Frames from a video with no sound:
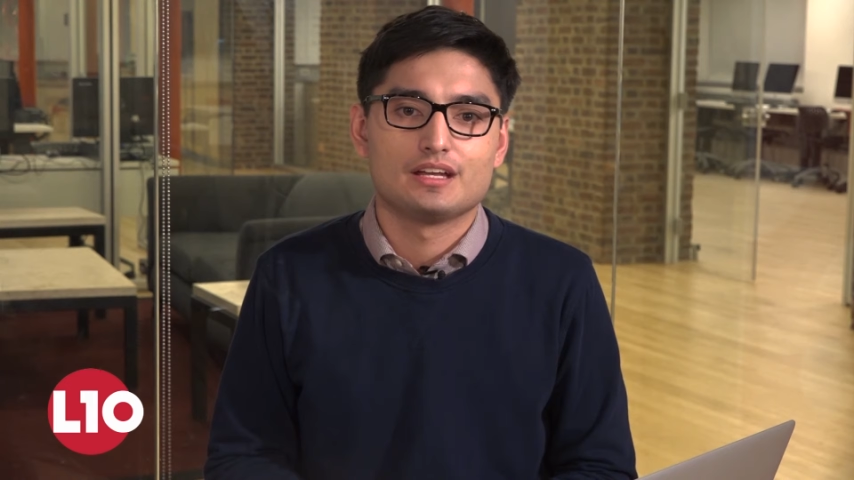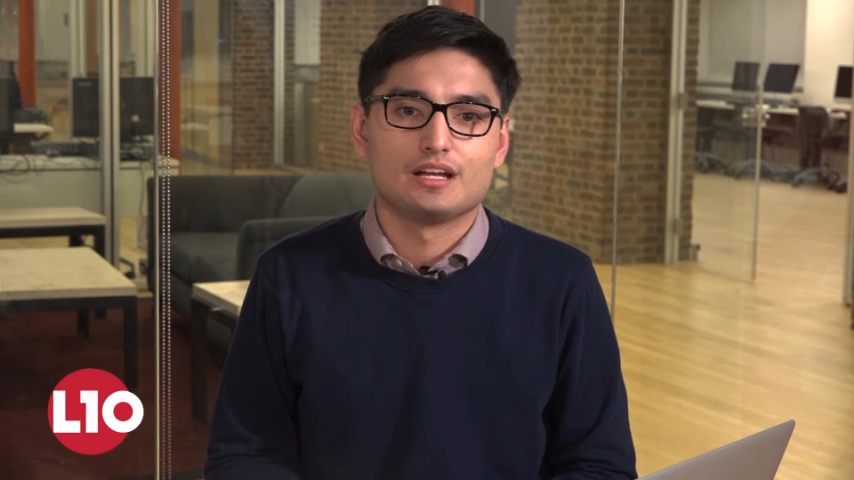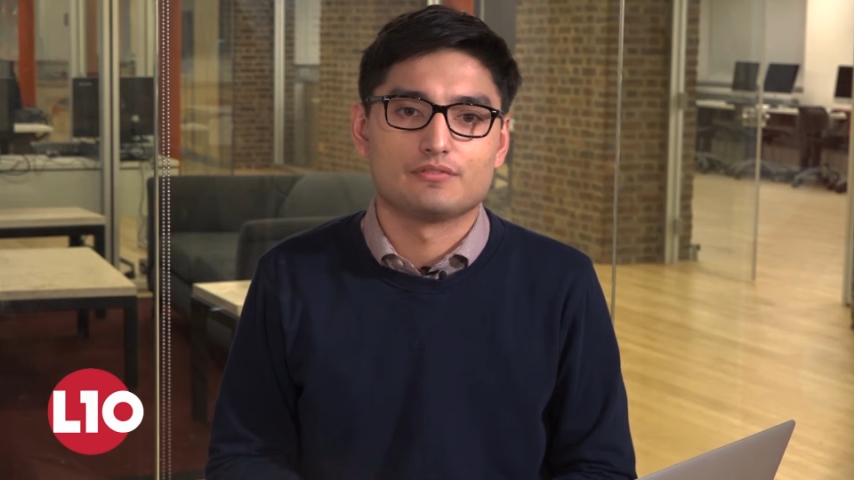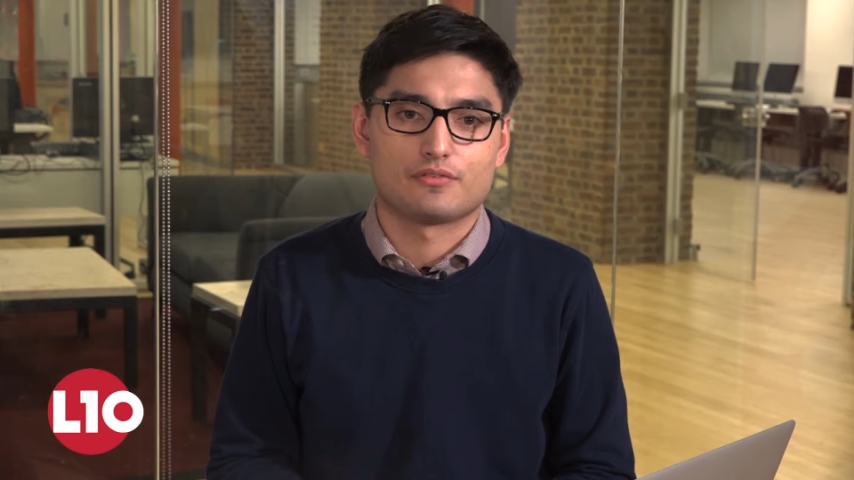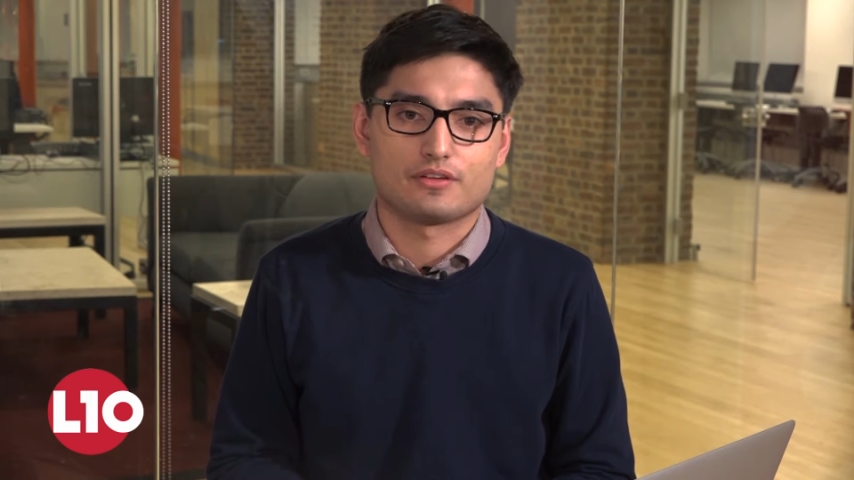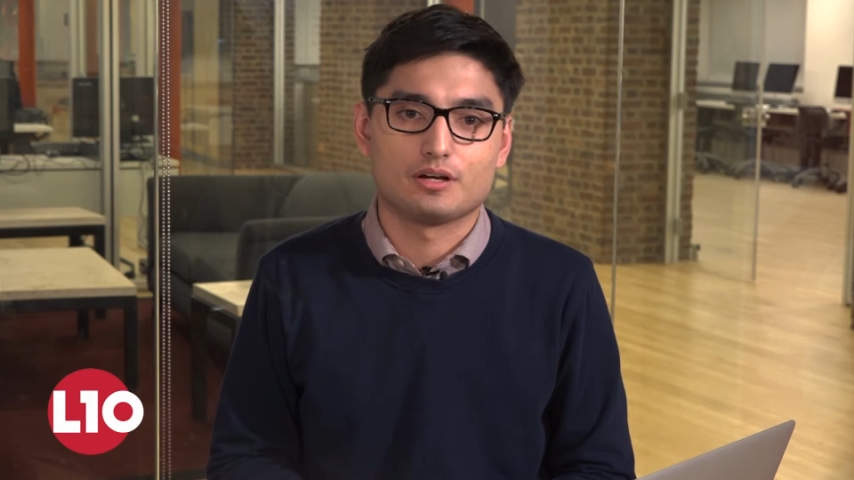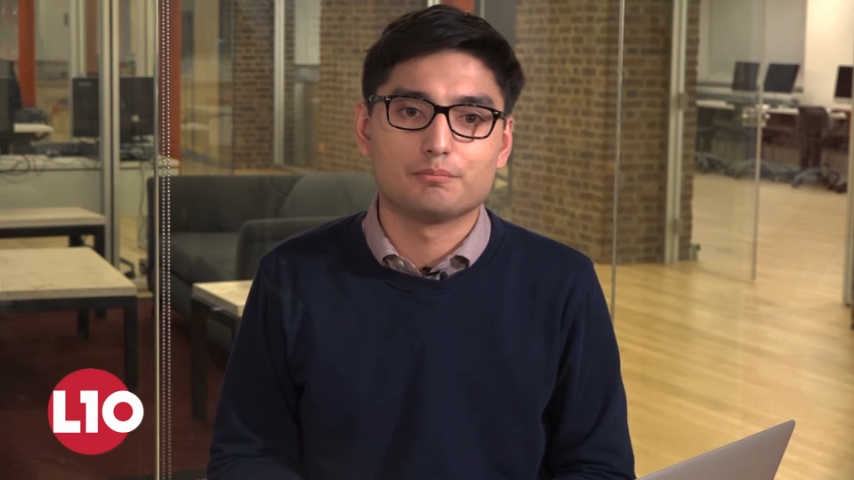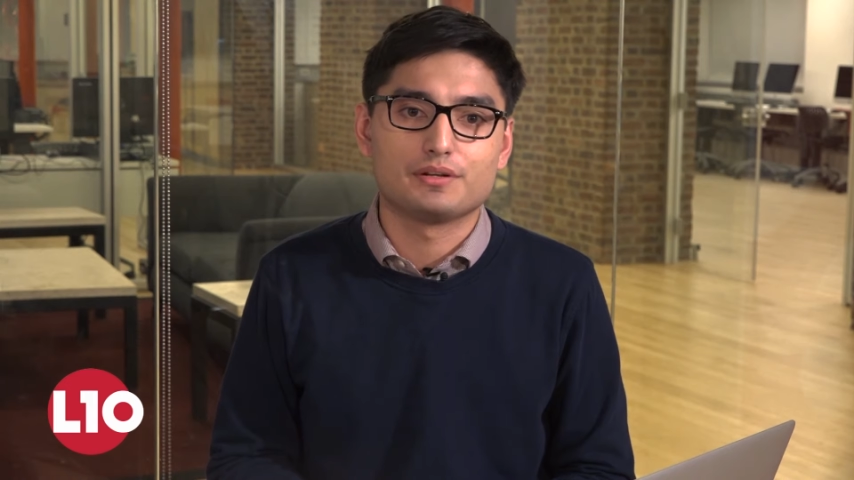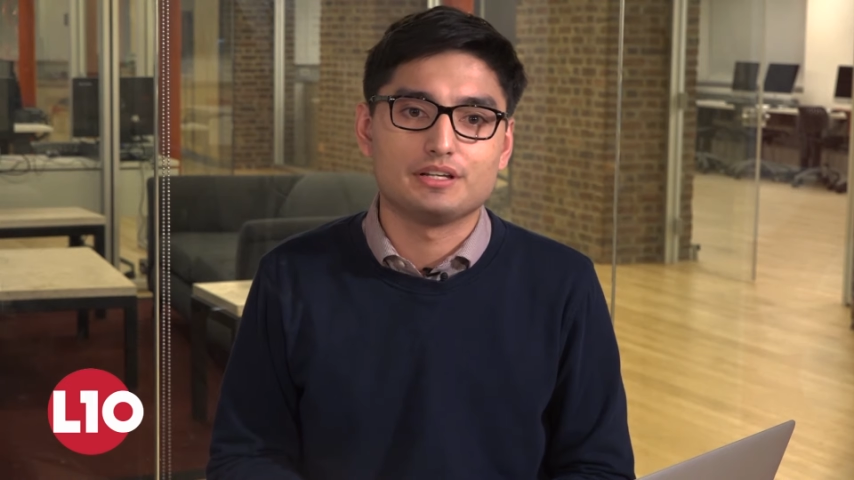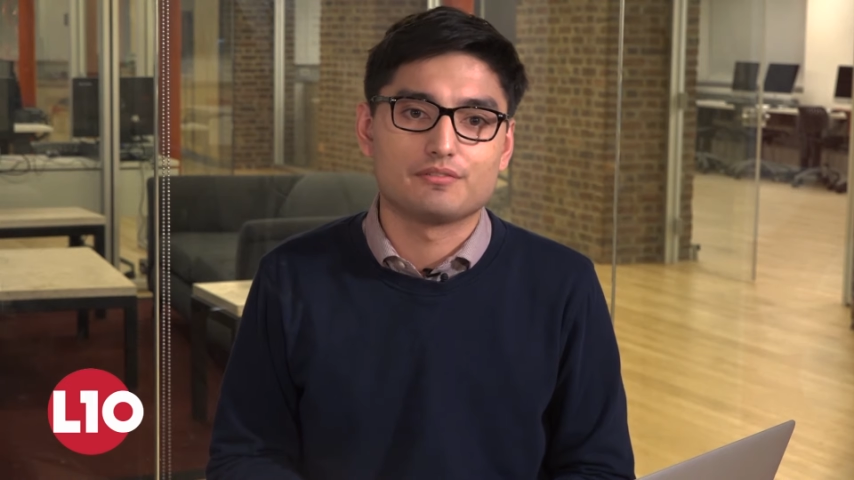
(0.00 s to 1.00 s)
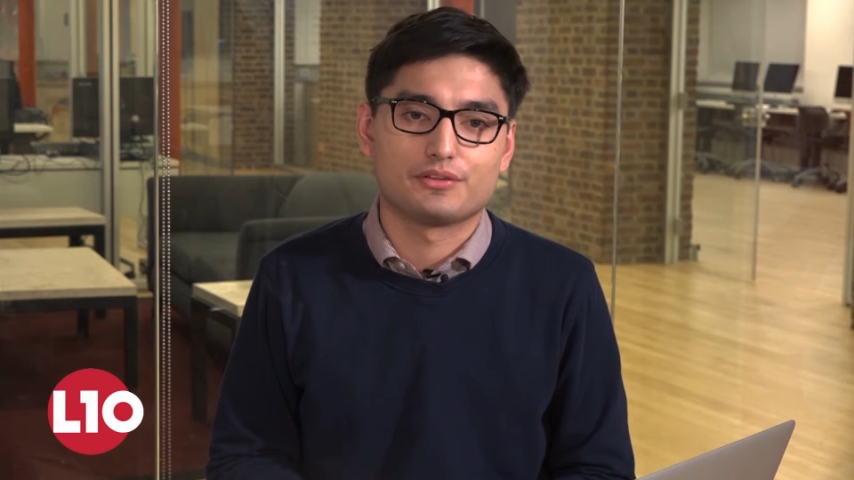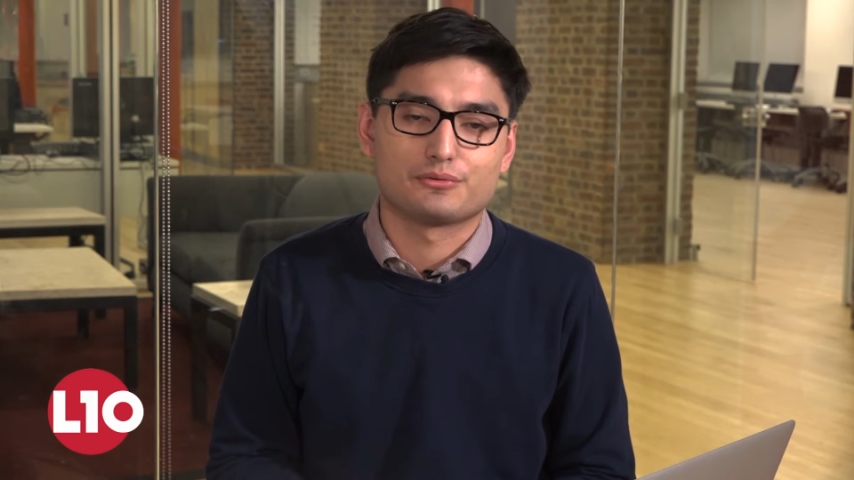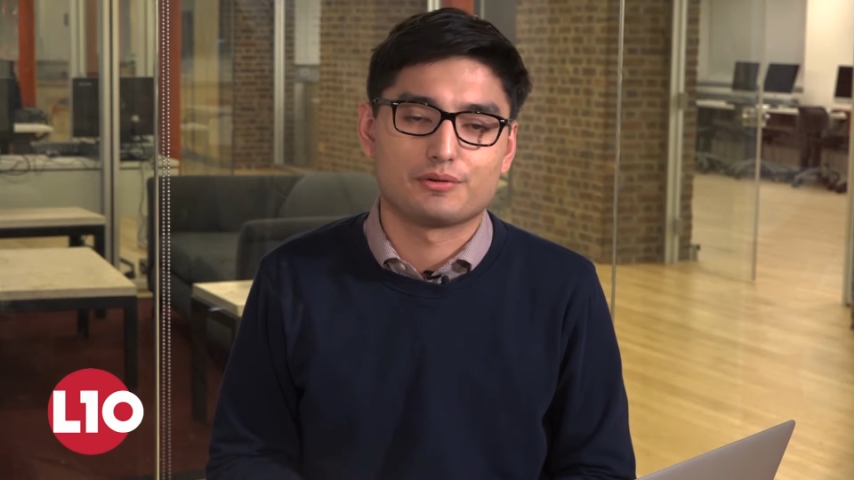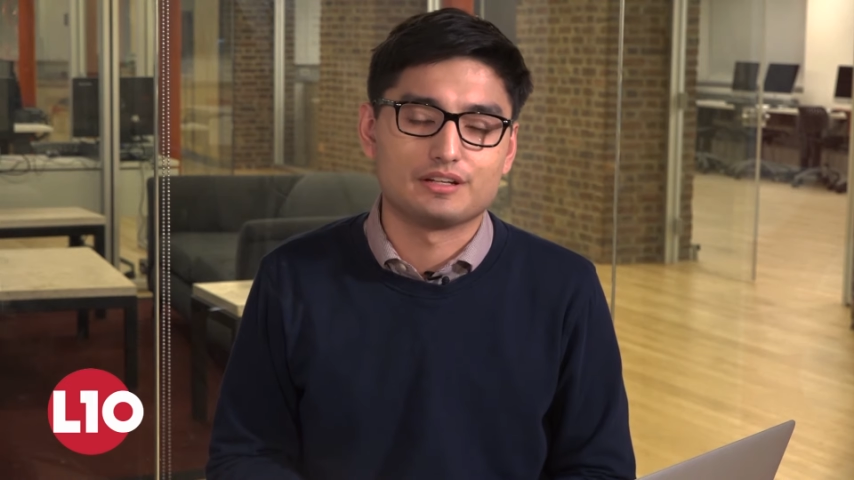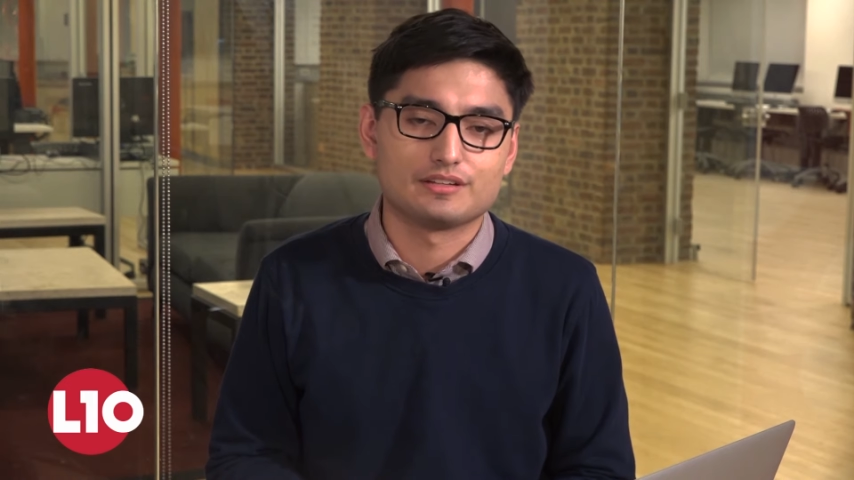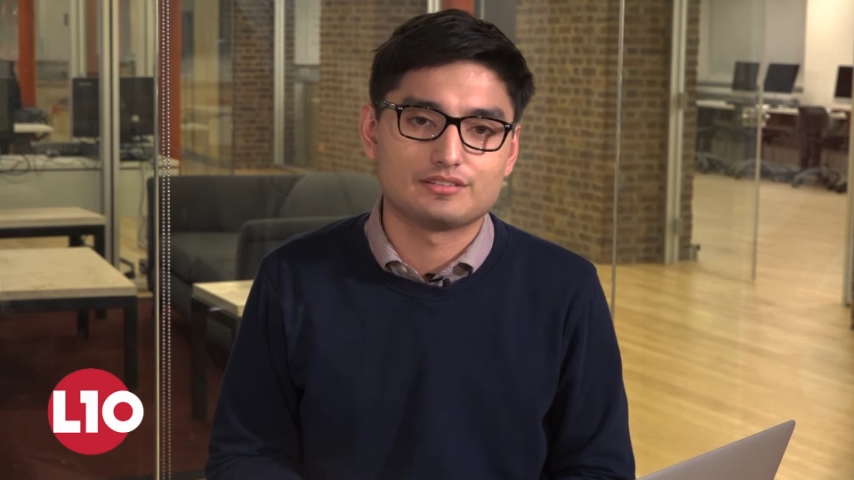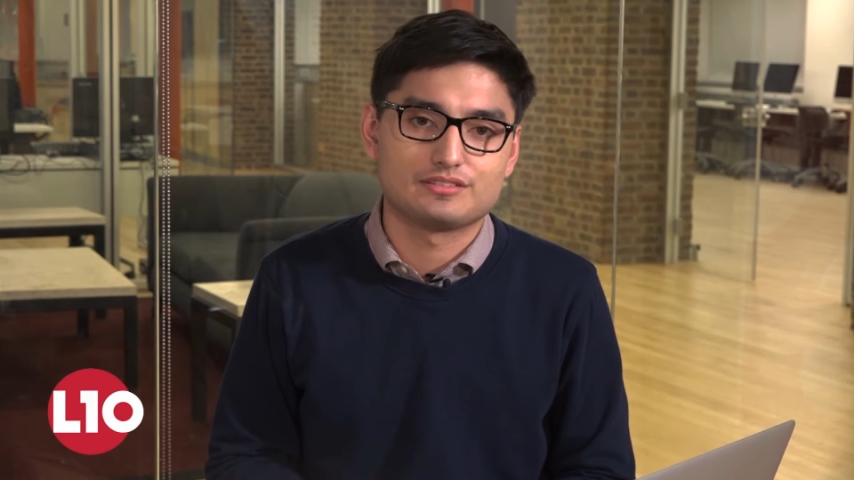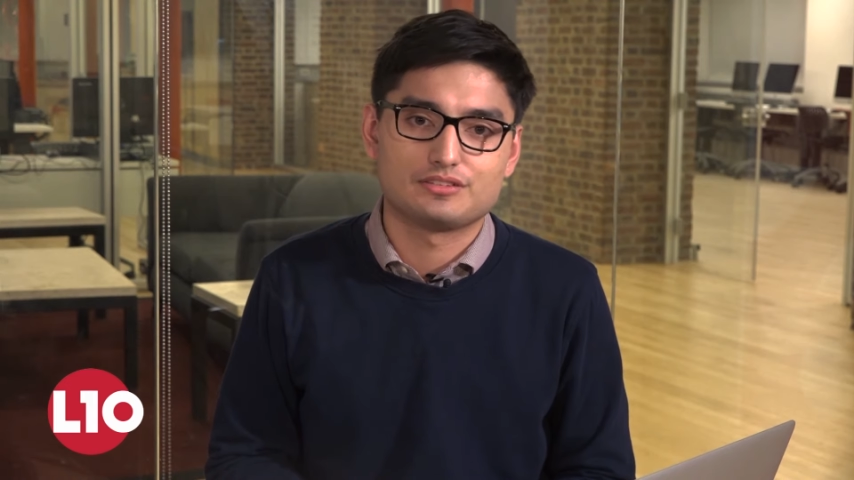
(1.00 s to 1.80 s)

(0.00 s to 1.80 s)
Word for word: and for the company of the greatest,